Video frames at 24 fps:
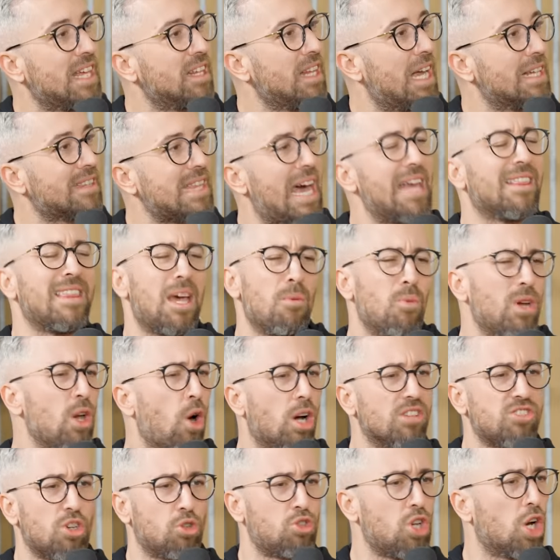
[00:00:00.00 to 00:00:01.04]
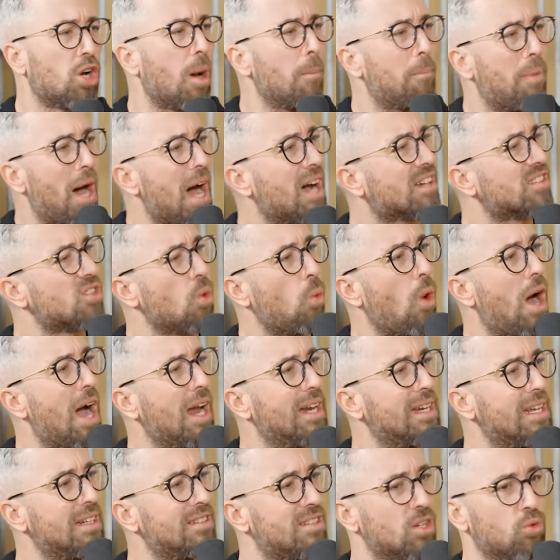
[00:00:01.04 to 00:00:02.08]
thing like that. Then we also took a box of
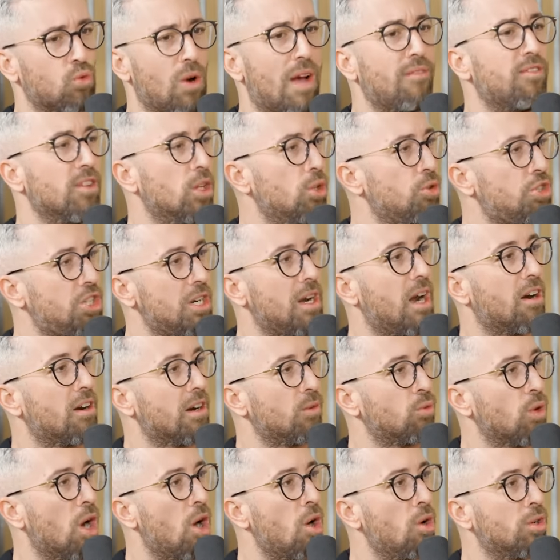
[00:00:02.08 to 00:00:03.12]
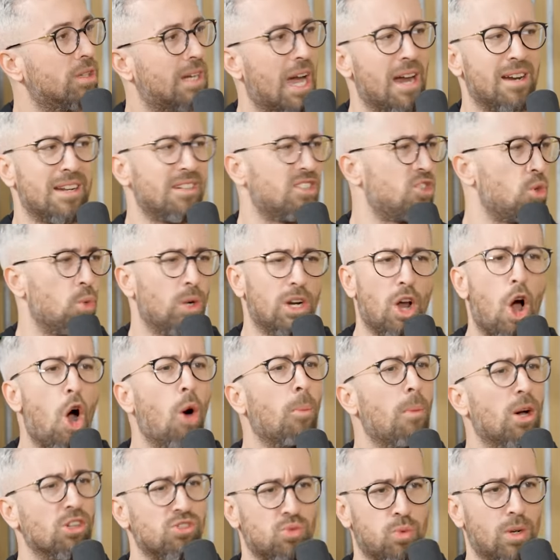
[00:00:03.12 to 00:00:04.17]
wine into Revolutionary Road, got into an
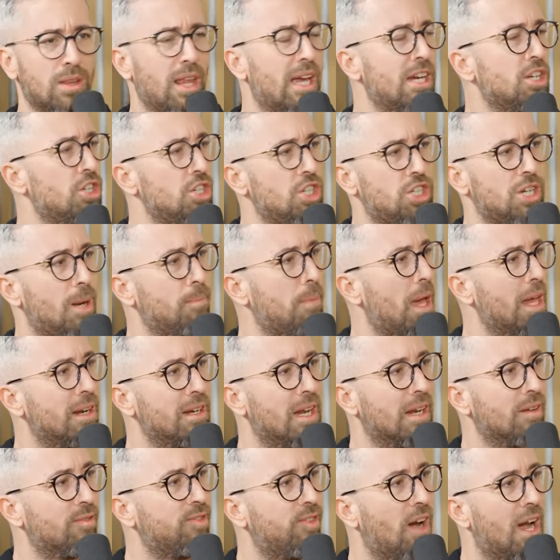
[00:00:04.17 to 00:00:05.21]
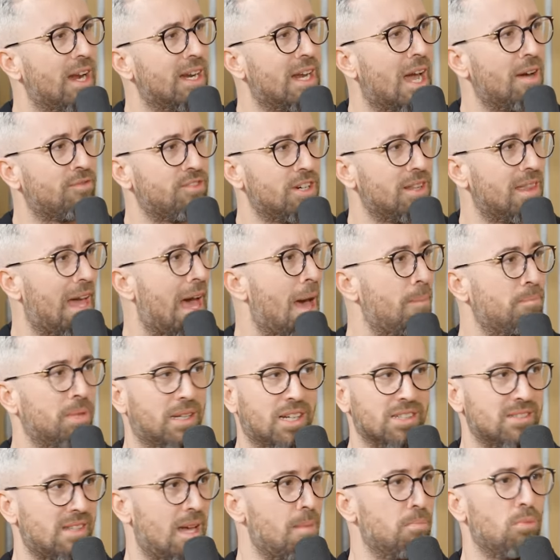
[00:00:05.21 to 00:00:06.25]
almost relationship ending fight after that
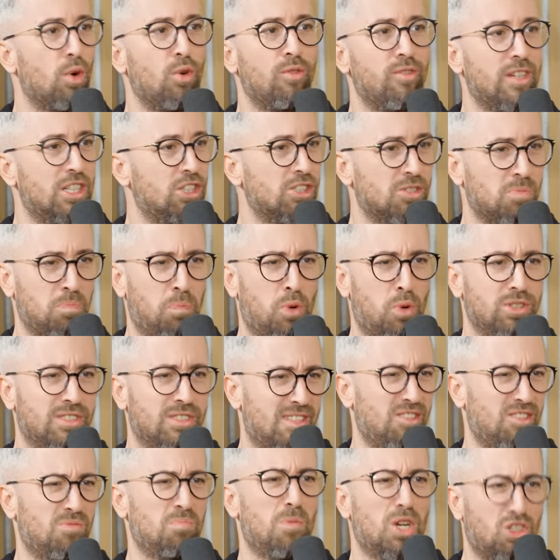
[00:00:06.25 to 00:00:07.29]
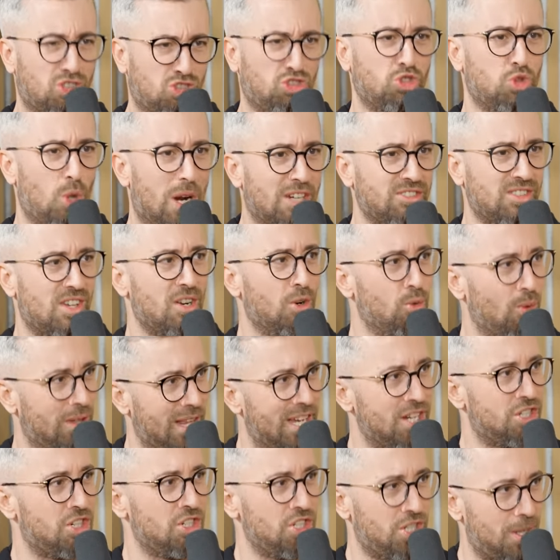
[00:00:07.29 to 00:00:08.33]
because that movie just puts as much stress on a
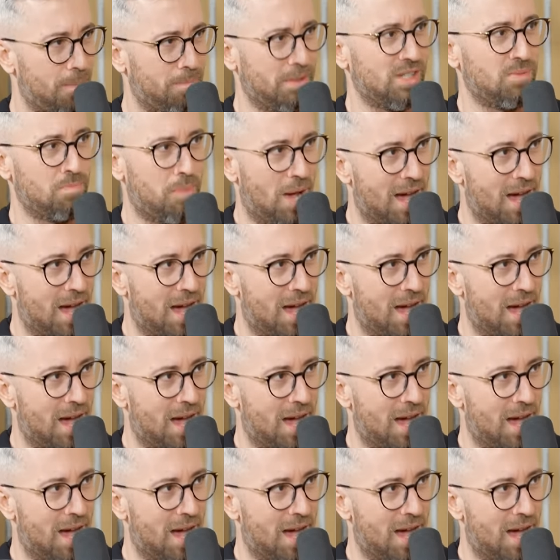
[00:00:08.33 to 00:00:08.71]
relationship as